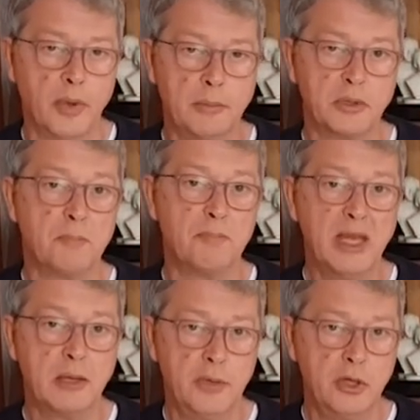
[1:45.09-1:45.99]
It was a
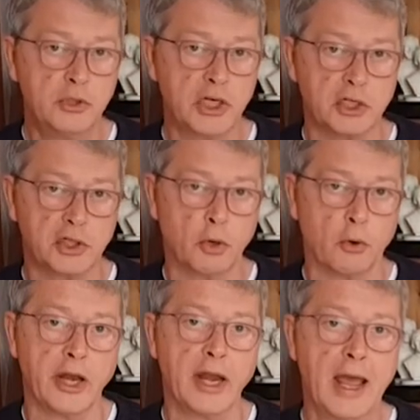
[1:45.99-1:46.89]
big music store
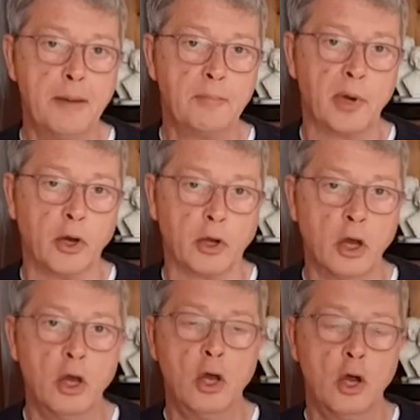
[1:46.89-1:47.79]
in Hamburg
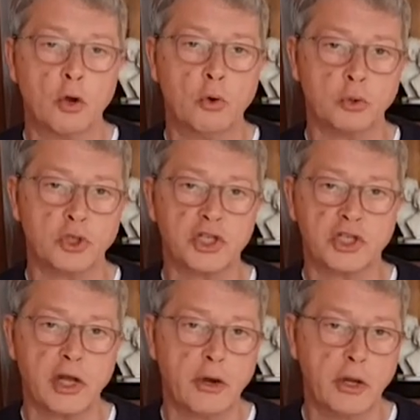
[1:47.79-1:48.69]
called
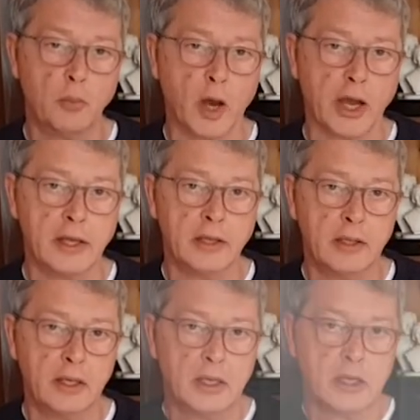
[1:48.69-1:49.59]
Steinway.
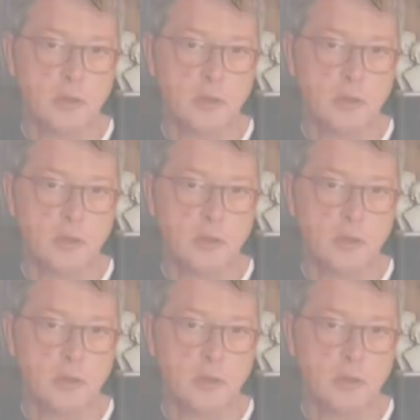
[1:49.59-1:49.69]
You